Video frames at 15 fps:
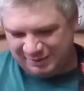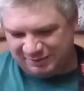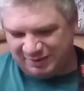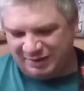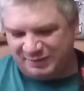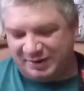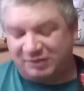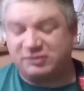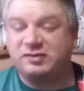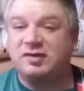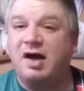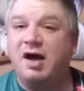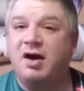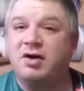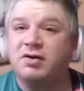anyway, the
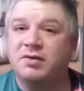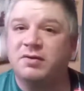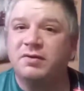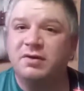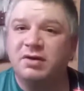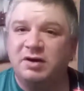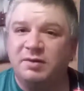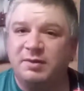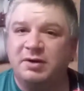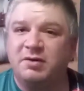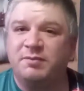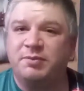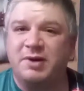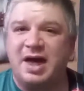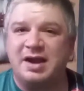song that we're
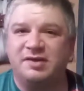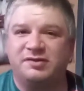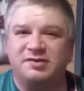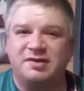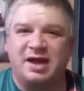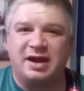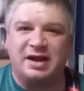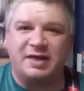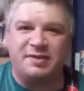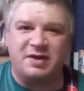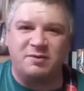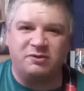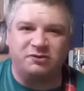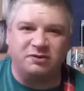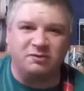going to practice tonight, I
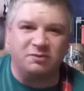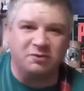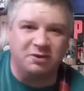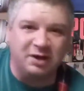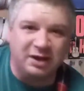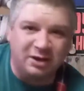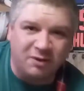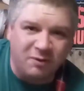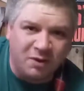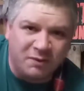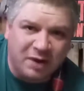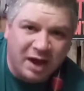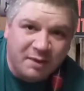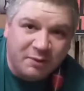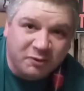think we should really go
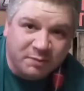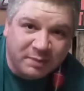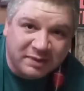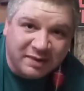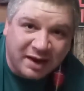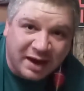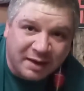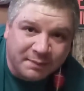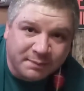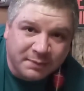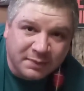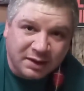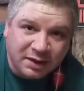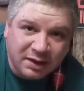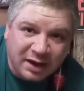over. What's my time?
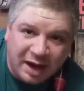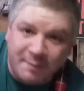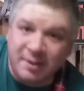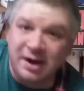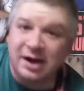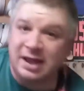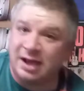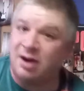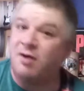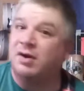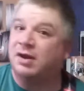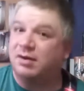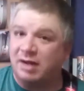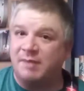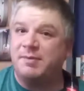I better get on
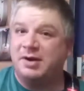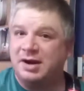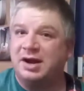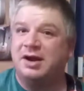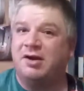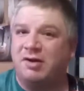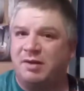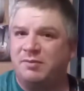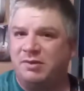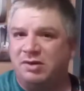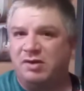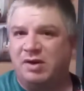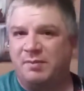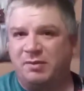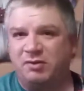it. I'm
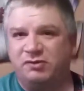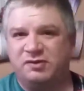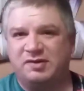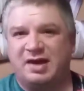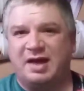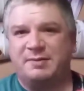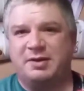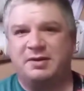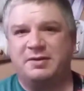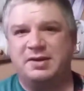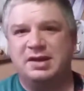losing time here.